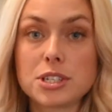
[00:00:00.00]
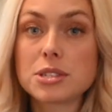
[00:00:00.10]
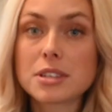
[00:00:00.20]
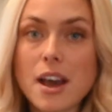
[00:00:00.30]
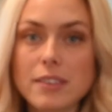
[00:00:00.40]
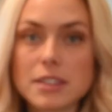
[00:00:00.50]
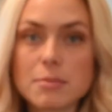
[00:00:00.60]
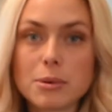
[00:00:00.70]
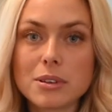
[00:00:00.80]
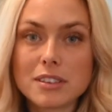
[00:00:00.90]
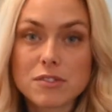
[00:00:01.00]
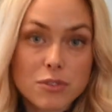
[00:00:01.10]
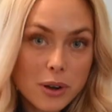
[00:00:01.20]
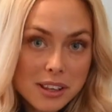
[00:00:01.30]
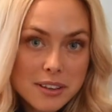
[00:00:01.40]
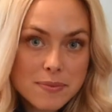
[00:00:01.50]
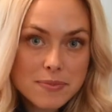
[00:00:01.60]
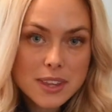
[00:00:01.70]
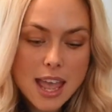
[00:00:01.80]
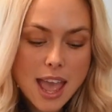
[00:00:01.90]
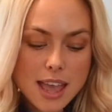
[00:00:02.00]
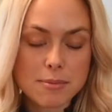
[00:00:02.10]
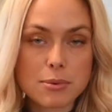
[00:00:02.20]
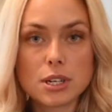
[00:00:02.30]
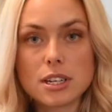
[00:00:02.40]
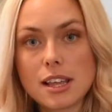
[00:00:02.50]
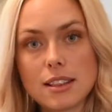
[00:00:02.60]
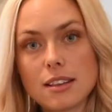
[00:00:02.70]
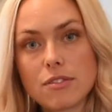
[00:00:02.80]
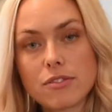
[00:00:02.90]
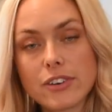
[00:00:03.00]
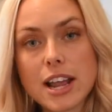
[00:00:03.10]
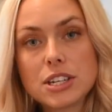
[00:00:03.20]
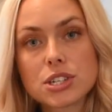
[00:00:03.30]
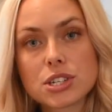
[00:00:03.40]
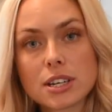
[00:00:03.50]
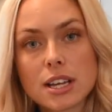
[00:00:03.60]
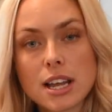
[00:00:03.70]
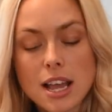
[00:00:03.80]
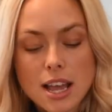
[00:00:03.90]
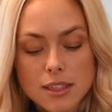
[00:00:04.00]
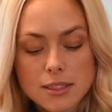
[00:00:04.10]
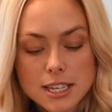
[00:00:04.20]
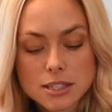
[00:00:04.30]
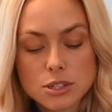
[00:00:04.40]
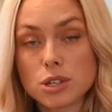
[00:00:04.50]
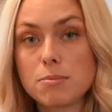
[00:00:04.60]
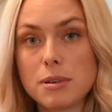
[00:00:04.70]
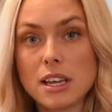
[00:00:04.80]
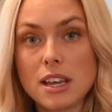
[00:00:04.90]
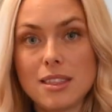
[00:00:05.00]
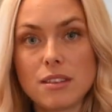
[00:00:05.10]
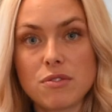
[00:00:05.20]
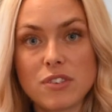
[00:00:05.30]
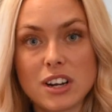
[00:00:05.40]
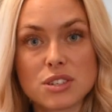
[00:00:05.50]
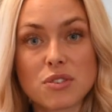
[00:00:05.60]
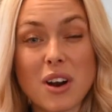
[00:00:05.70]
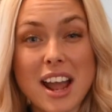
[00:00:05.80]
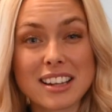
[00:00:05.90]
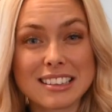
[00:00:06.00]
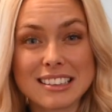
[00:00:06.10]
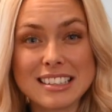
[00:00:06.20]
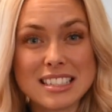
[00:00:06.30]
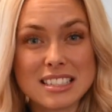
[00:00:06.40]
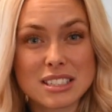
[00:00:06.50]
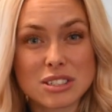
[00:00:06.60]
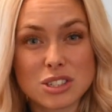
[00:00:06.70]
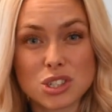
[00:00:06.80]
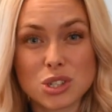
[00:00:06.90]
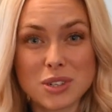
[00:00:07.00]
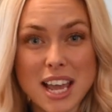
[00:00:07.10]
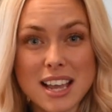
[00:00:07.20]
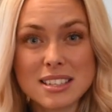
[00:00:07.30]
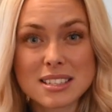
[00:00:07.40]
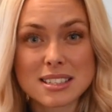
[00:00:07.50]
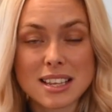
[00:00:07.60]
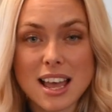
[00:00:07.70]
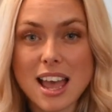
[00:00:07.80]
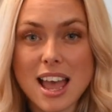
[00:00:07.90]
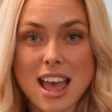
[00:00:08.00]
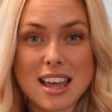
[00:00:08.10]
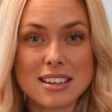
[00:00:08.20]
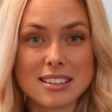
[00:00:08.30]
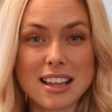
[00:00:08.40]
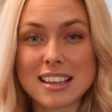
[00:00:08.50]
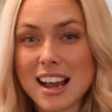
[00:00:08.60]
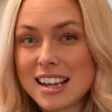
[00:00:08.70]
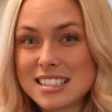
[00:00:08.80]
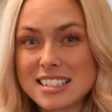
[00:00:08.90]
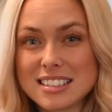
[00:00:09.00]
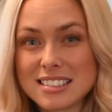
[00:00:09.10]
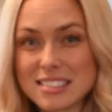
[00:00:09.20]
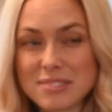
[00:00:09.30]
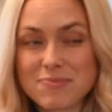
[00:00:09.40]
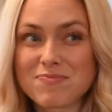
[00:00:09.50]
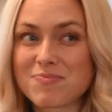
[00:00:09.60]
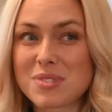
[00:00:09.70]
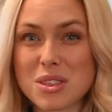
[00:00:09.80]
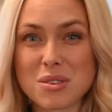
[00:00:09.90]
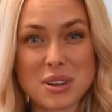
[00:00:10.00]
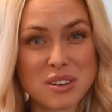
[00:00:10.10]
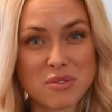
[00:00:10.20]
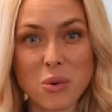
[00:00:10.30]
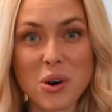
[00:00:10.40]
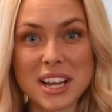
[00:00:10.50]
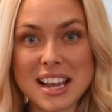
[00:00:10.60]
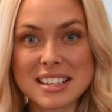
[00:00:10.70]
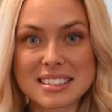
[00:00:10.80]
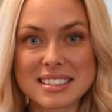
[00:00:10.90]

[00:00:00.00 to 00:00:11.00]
just cover the bowl in foil and put it in the fridge. This should be in the fridge for at least 2 days, and ideal 3 to 4 days.